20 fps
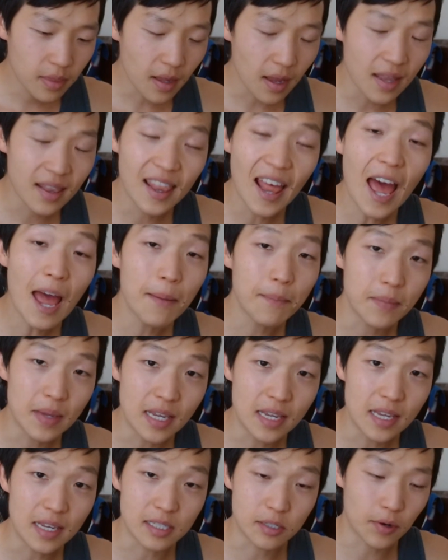That
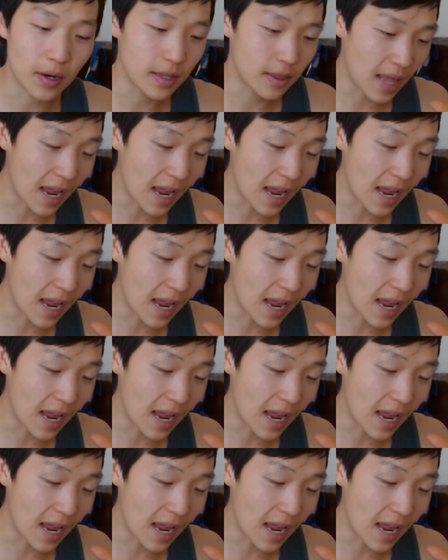means, right?